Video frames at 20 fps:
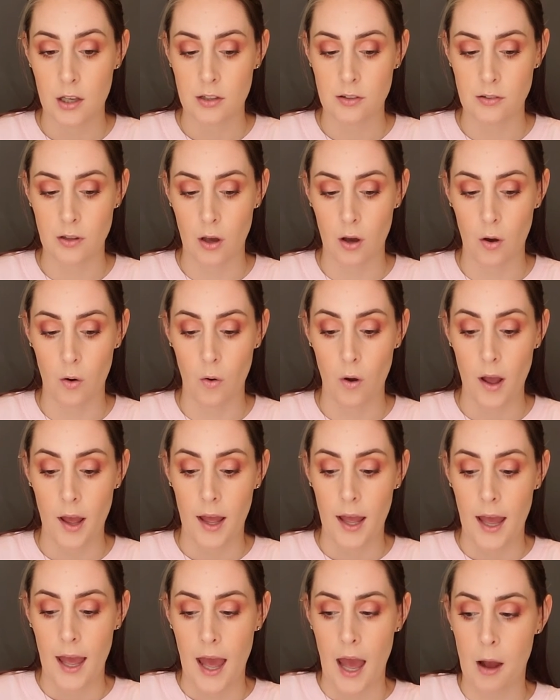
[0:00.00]
So,
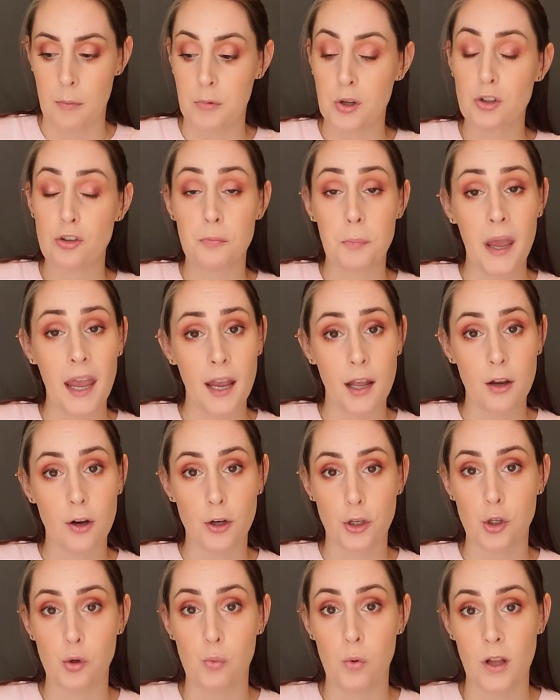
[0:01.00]
how much pain
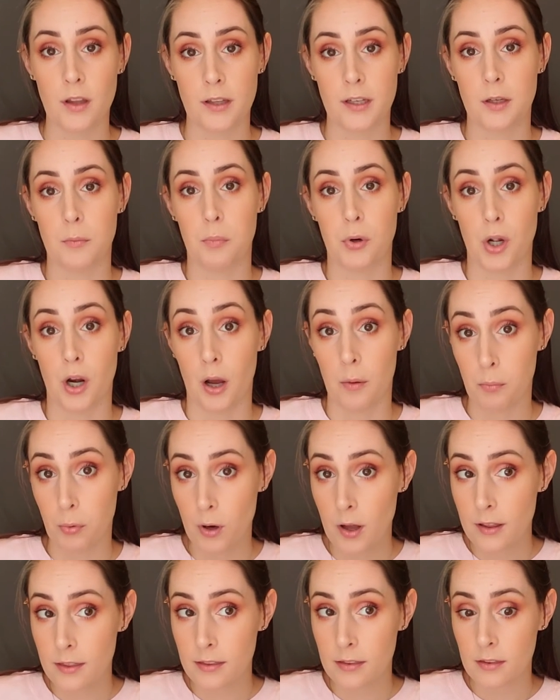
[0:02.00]
are you willing to put up
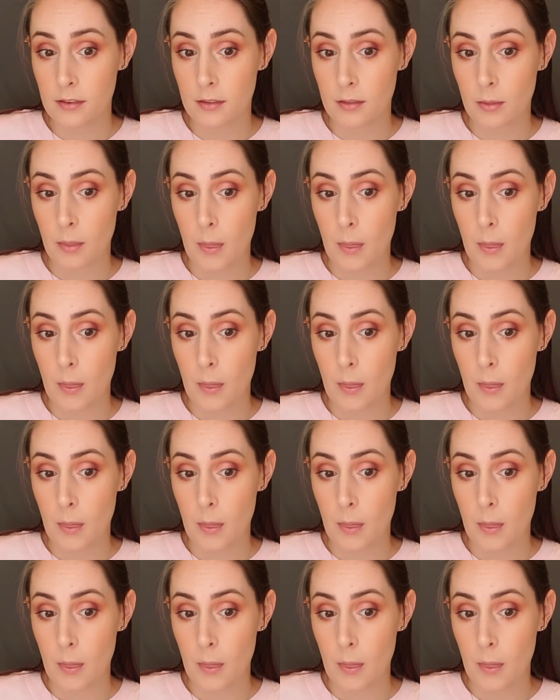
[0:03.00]
with,